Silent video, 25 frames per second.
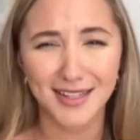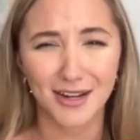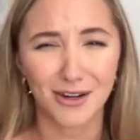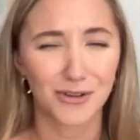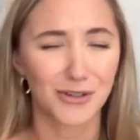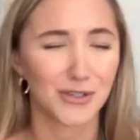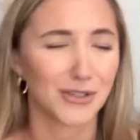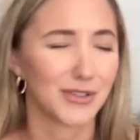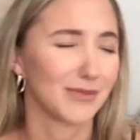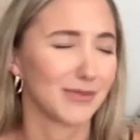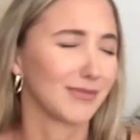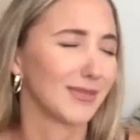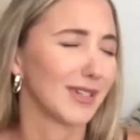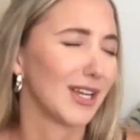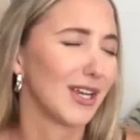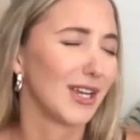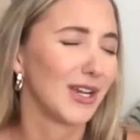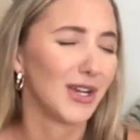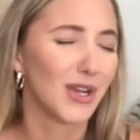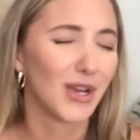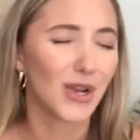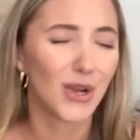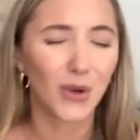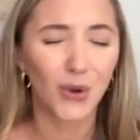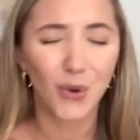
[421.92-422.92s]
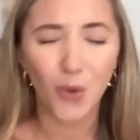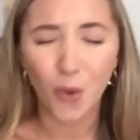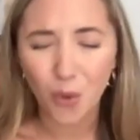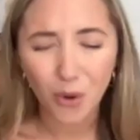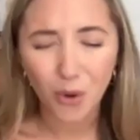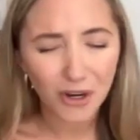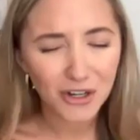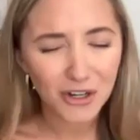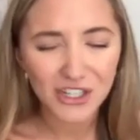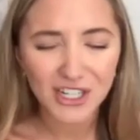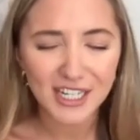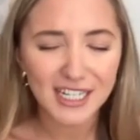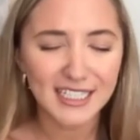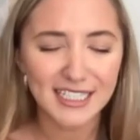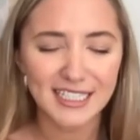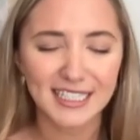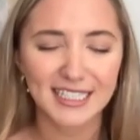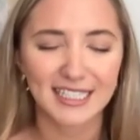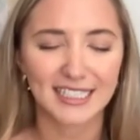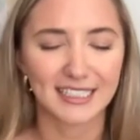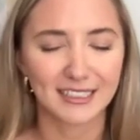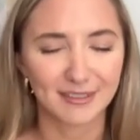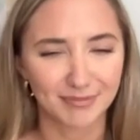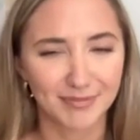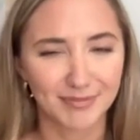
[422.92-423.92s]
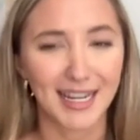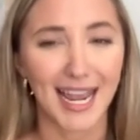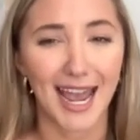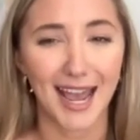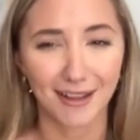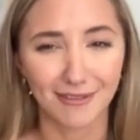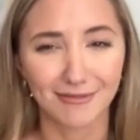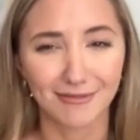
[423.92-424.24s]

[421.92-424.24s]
that are just gorgeous, and yeah,